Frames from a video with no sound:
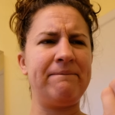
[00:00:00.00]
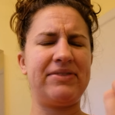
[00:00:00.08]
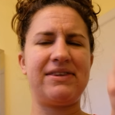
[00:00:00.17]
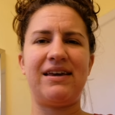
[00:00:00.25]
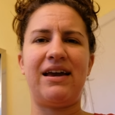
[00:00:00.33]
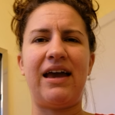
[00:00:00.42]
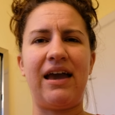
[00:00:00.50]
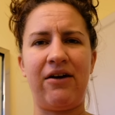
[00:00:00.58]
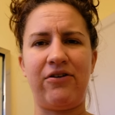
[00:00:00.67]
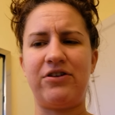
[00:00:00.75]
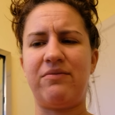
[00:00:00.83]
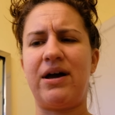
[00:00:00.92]
it's like a hair
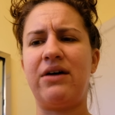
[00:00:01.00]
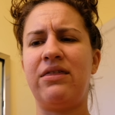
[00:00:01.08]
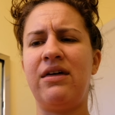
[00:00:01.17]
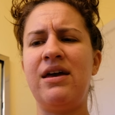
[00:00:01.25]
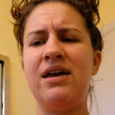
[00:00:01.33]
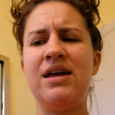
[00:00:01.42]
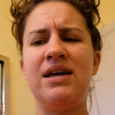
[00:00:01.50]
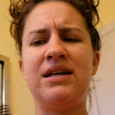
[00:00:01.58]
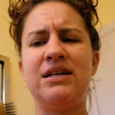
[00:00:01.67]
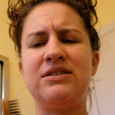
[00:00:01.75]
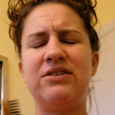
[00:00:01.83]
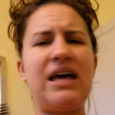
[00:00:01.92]
in your mouth.
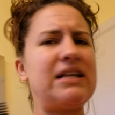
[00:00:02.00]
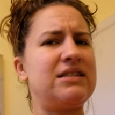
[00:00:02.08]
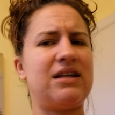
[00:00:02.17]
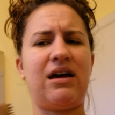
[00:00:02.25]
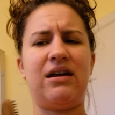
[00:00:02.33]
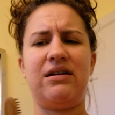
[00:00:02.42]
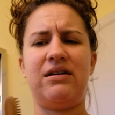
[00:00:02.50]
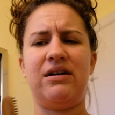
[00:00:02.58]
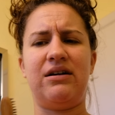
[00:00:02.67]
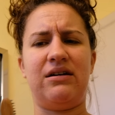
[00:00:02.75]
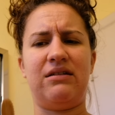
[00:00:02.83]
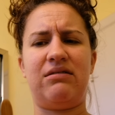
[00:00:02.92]
So that's not a
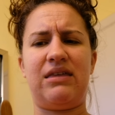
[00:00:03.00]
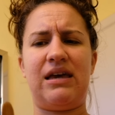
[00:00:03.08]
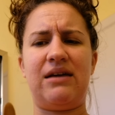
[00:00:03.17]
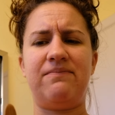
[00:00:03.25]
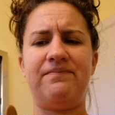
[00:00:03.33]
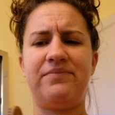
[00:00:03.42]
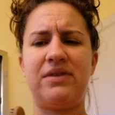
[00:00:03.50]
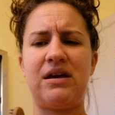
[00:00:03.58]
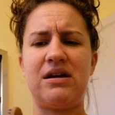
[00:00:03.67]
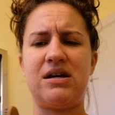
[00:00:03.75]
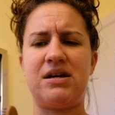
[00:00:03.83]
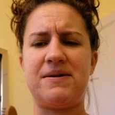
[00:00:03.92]
good thing.
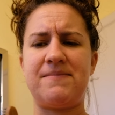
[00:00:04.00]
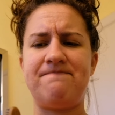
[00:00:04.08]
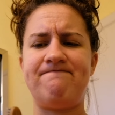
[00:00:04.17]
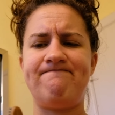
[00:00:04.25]
Um,